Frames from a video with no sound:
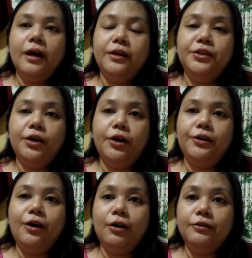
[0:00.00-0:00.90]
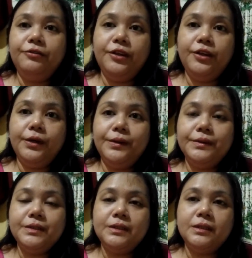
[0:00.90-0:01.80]
and yarn haul
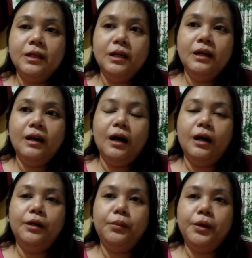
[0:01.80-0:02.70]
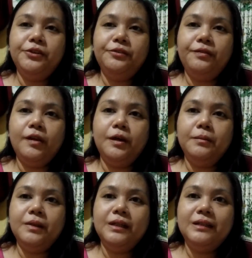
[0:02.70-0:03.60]
videos, and one of
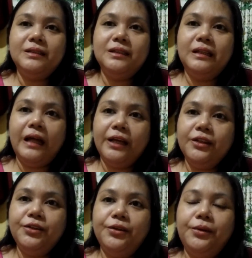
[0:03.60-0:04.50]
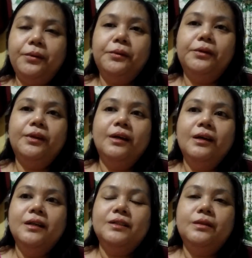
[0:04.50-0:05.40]
them is a 9-year-old.
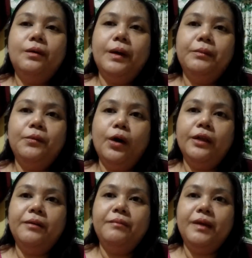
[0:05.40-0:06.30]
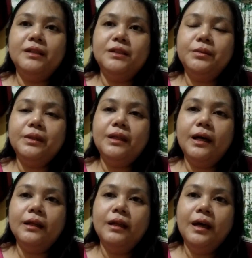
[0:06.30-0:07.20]
So I'm quite amazed with
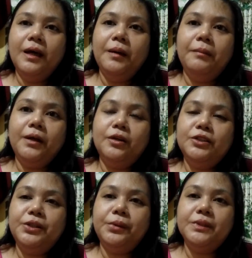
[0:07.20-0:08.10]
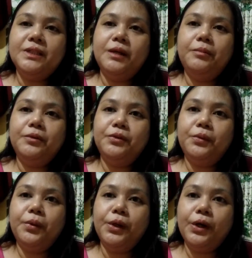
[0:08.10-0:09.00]
that because she was able to
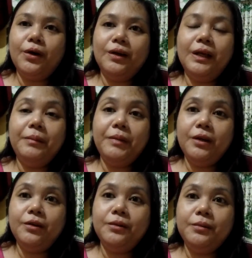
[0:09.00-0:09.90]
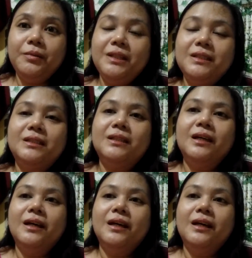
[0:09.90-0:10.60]
work on amigurumis,